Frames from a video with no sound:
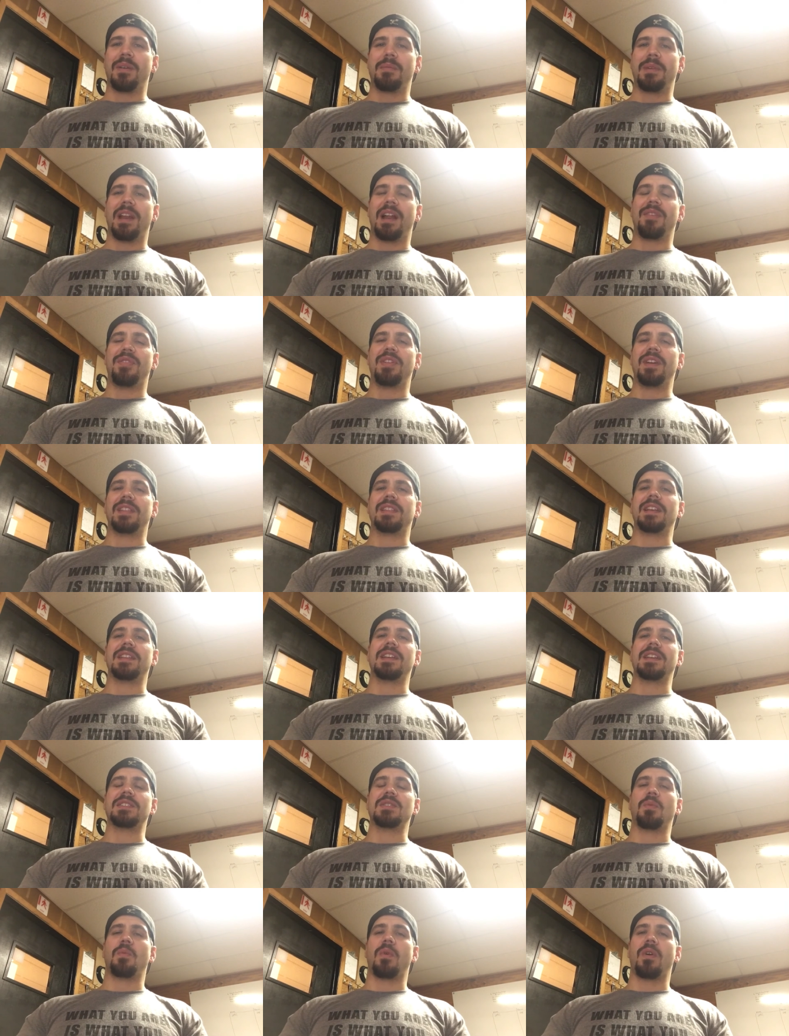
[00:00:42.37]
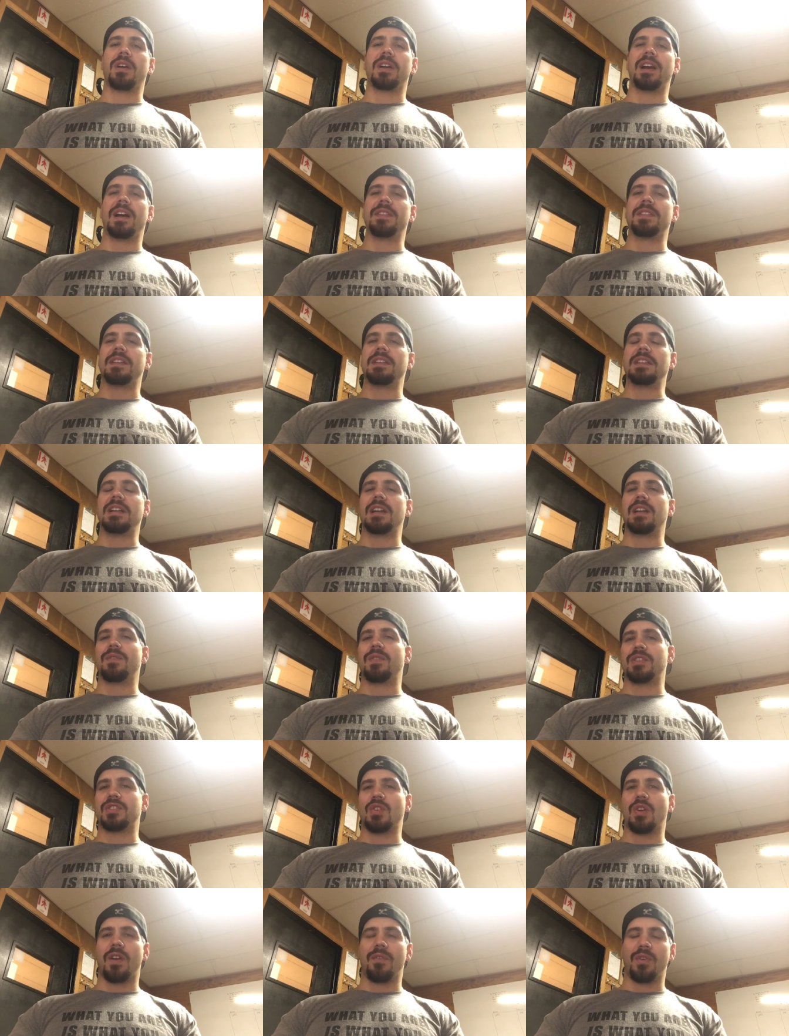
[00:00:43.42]
I mean, I think that that's a workout that none of
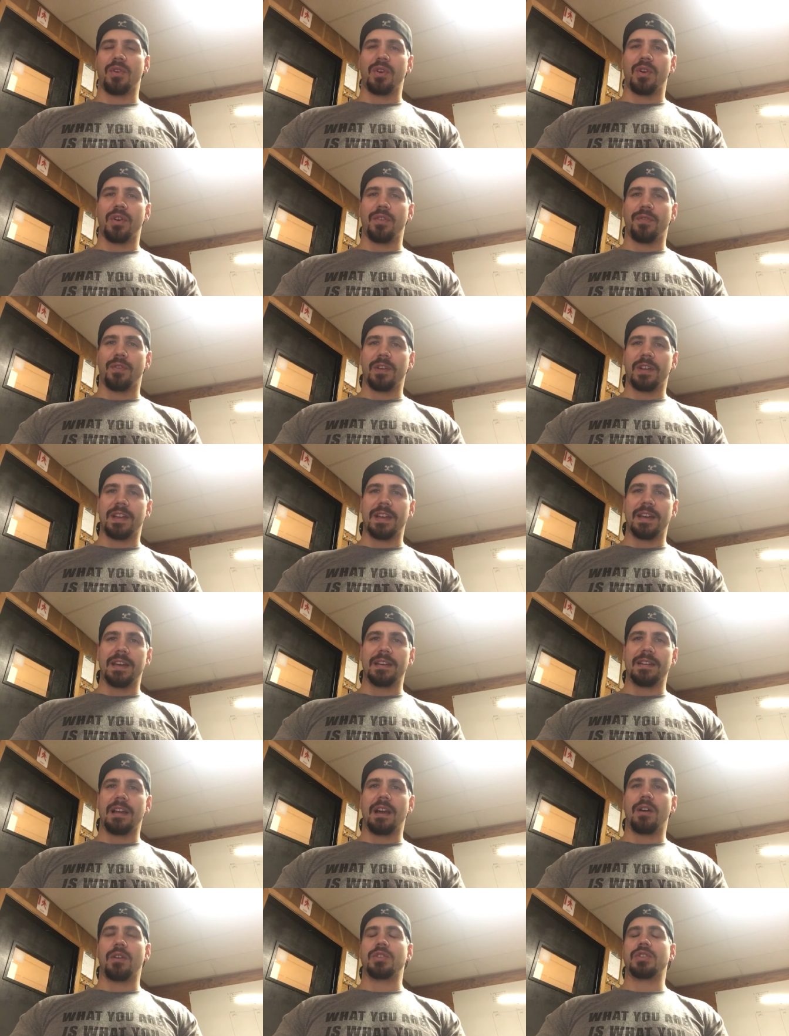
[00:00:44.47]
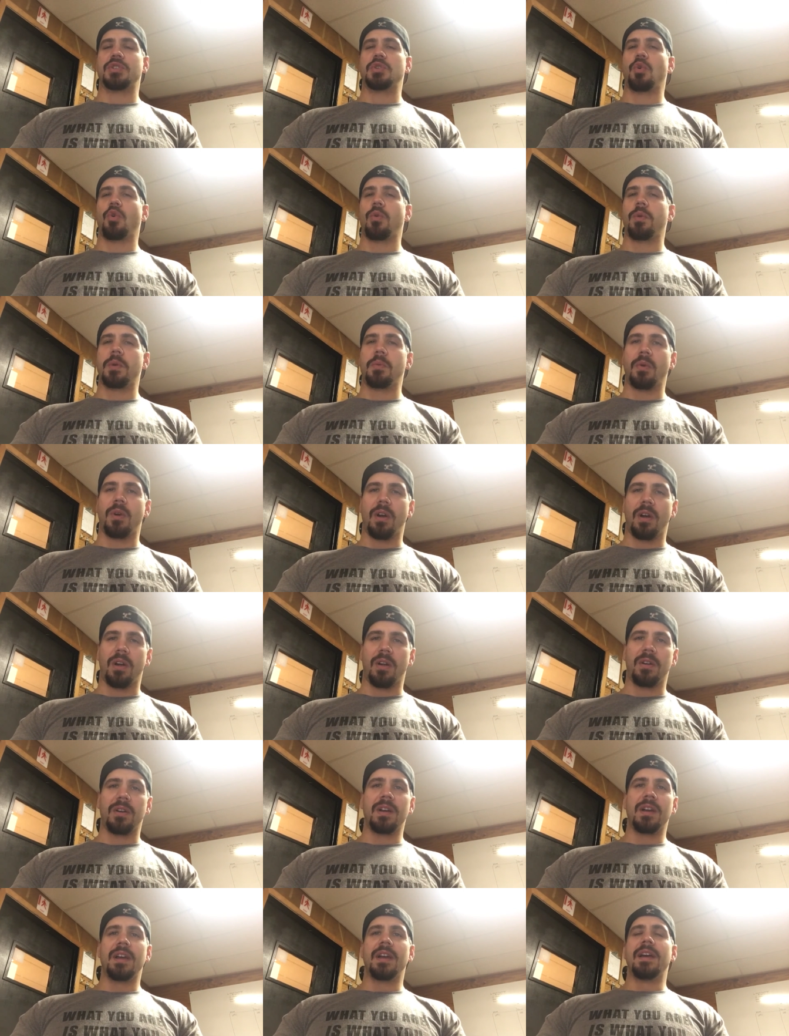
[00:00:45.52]
us are ever going to forget, and how sore we
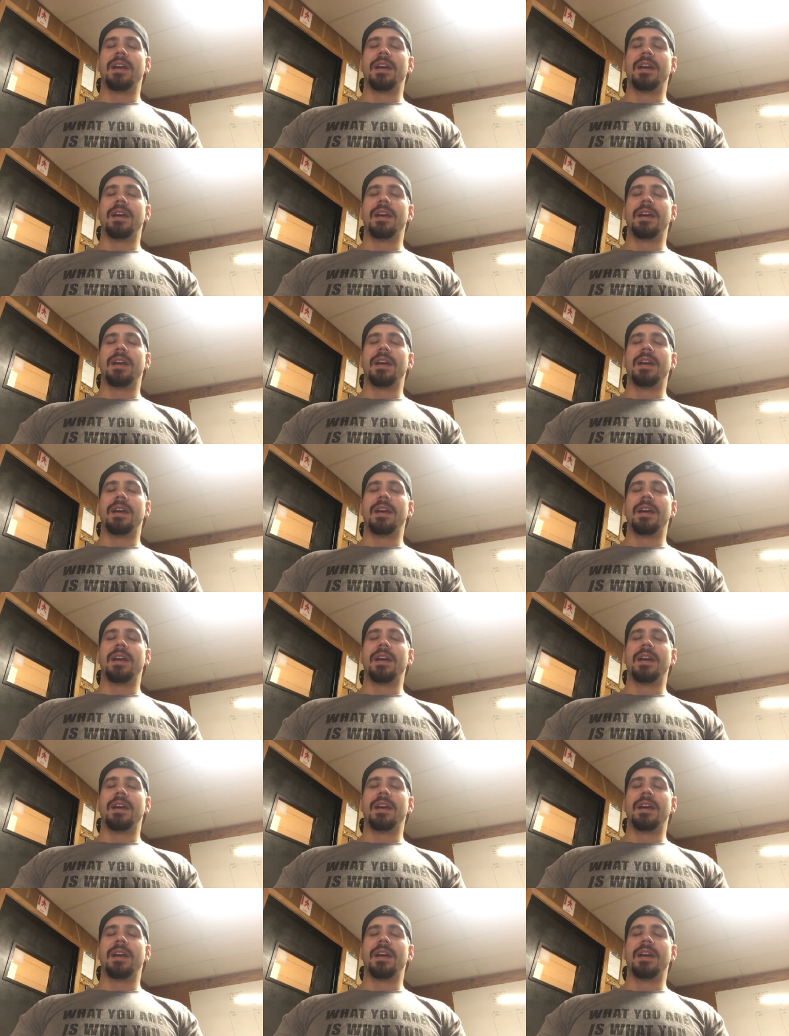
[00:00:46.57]
were,